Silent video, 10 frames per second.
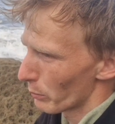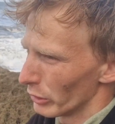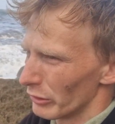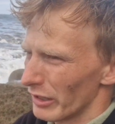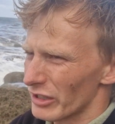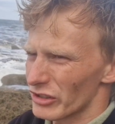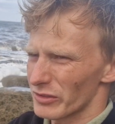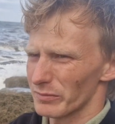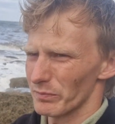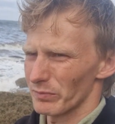pulley
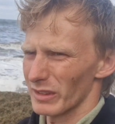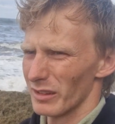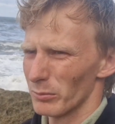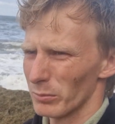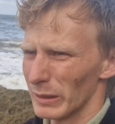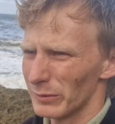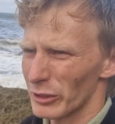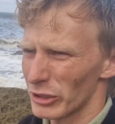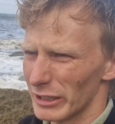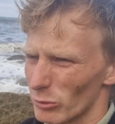rigs when
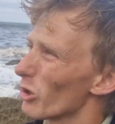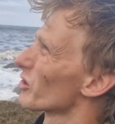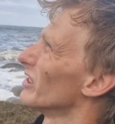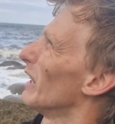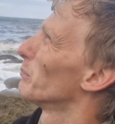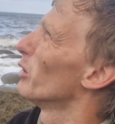fishing in rocks and that,